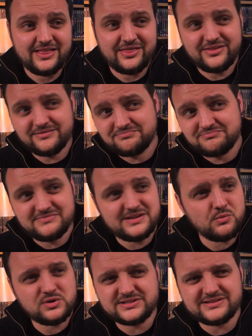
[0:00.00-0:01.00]

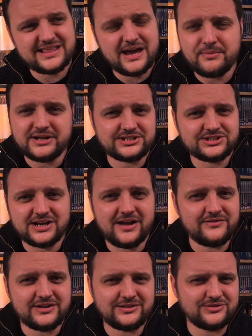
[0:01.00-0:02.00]
There wasn't that much
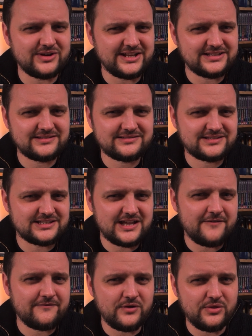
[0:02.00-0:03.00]
other great
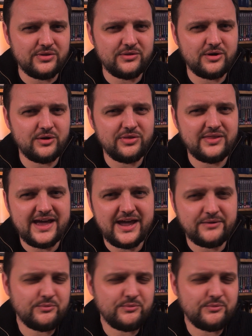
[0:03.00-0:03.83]
stuff on there.